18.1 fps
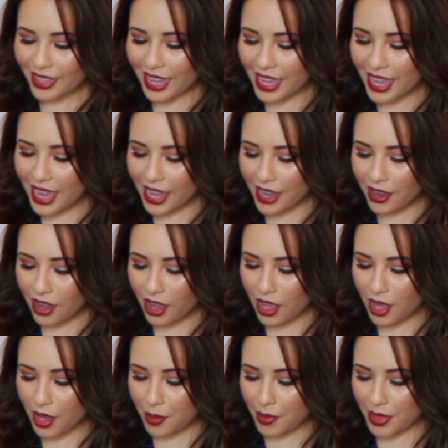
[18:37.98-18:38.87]

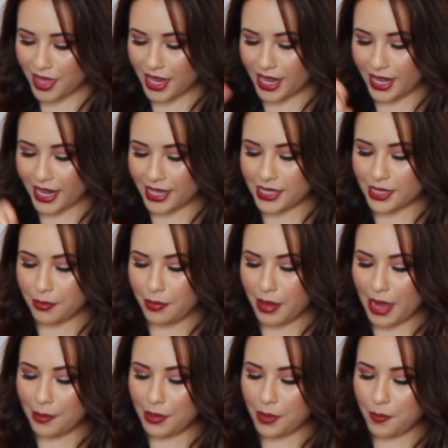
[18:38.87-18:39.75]
and then I got some
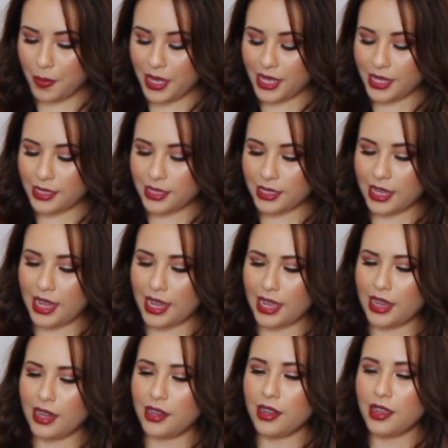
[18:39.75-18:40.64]
bobby pins
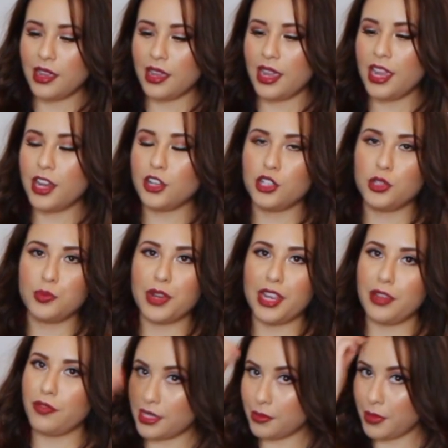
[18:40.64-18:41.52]
and
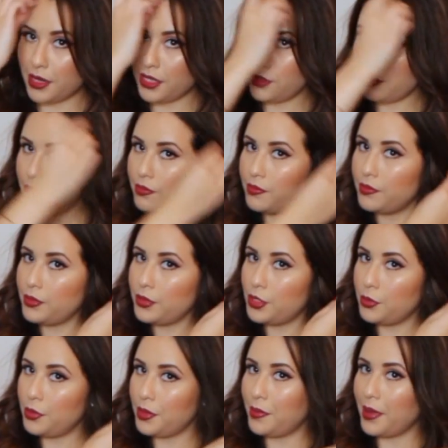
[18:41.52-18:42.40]
hairspray, because my
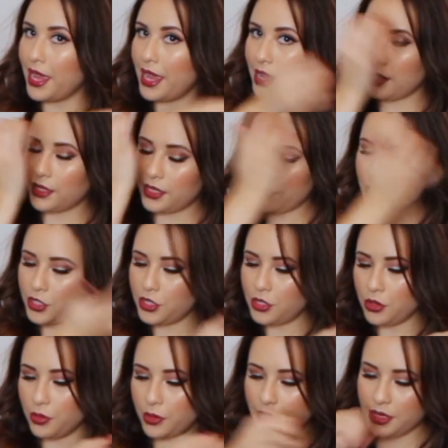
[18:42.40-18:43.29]
stupid bangs, they're
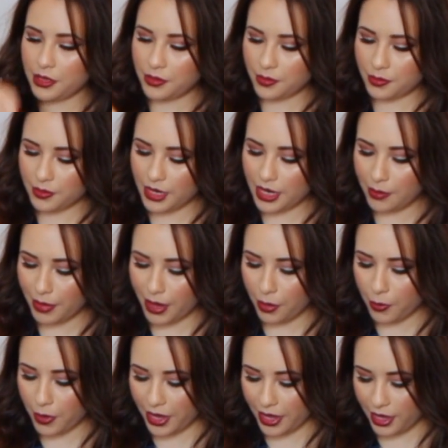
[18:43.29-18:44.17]
just always in
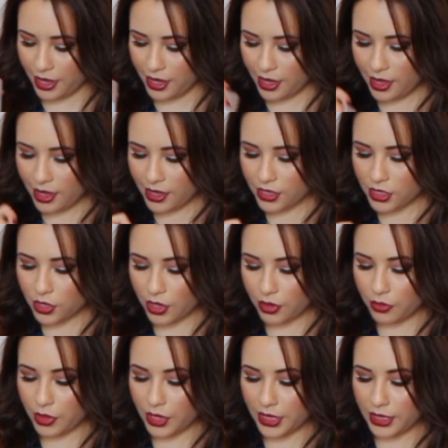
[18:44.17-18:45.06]
my way, so
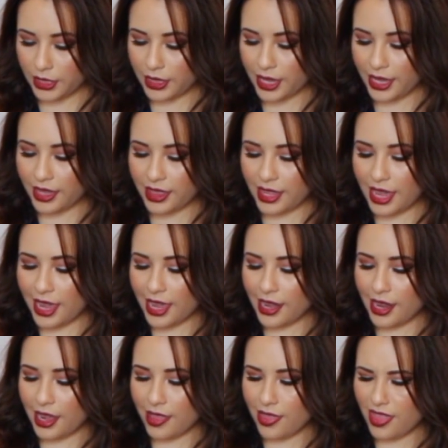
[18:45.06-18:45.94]
I really like
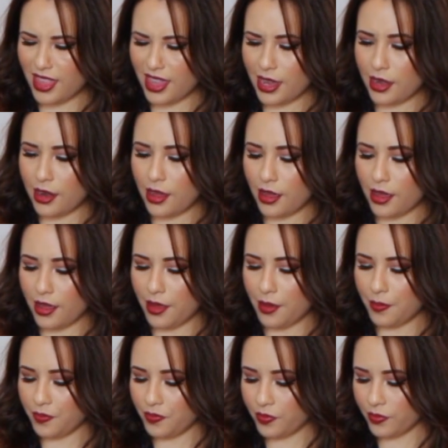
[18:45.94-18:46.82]
that. And
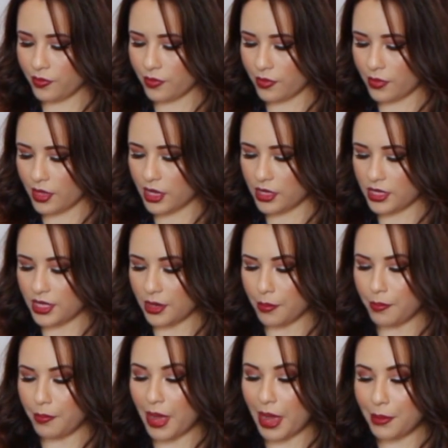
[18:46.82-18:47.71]
then
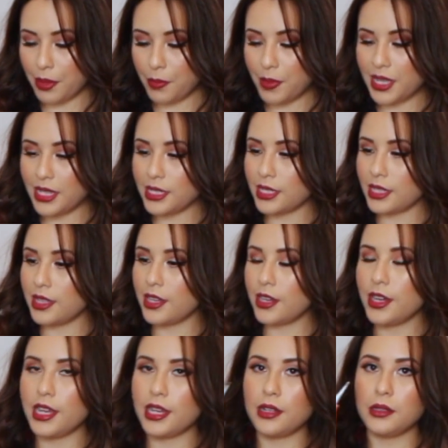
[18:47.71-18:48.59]
some bobby pins in
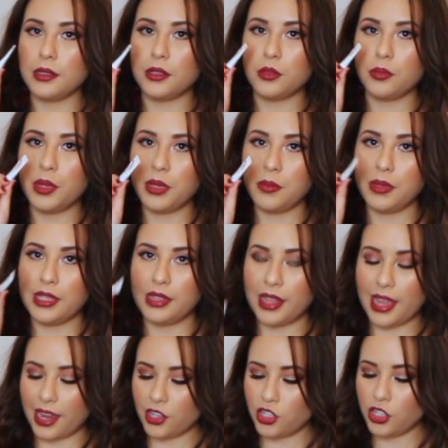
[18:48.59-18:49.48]
there and a little baby
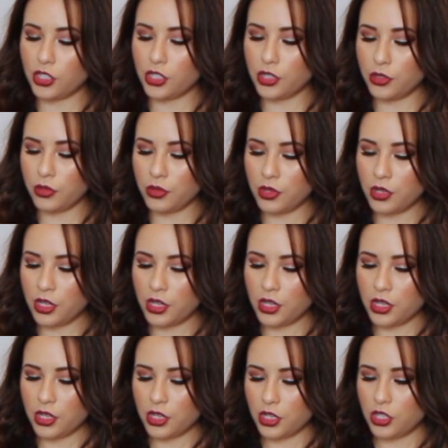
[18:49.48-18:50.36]
lash glue,
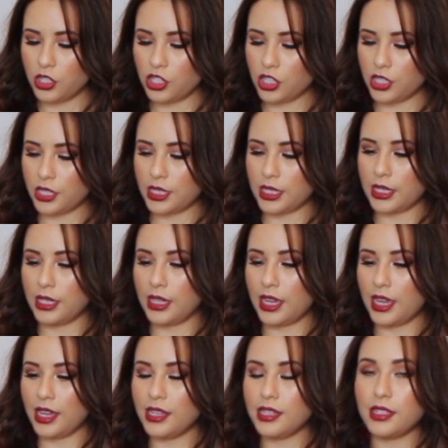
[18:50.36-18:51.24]
just in
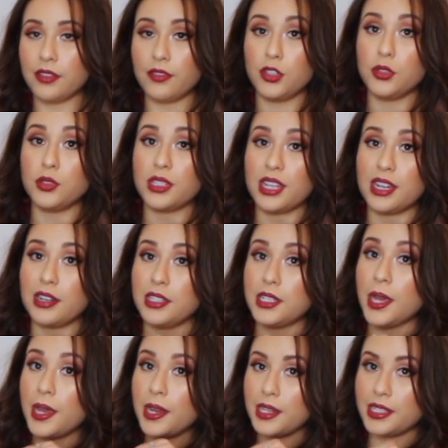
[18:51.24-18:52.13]
case. I've used that
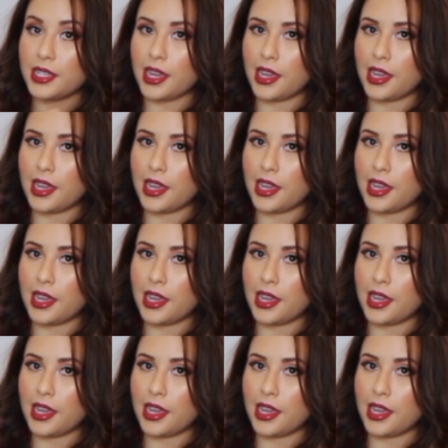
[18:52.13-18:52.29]
a ton of